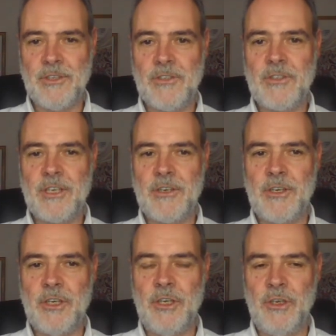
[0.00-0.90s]
So
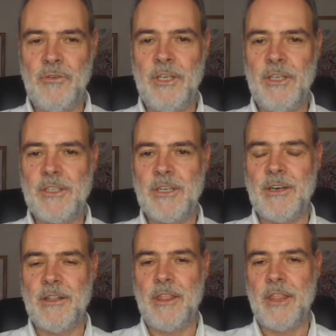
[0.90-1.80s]
you need to
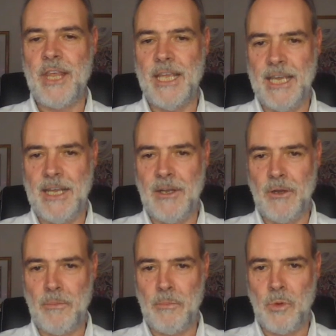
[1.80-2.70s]
start thinking a
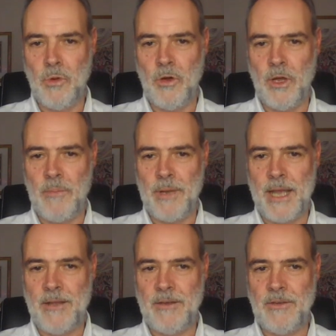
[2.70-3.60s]
lot more
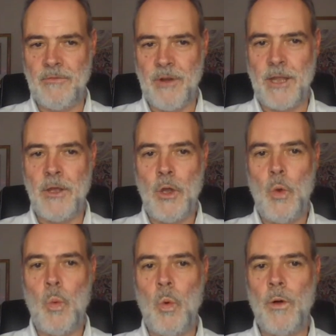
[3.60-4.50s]
about right
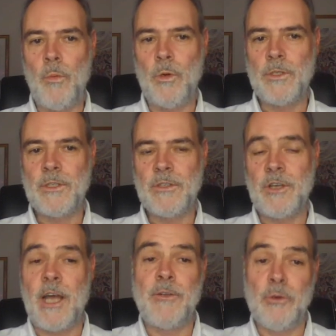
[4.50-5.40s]
what what's. So
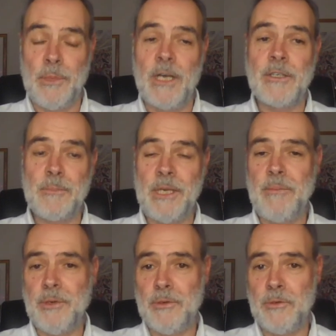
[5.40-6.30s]
I normally ask
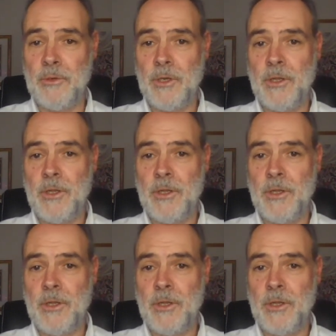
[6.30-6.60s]
people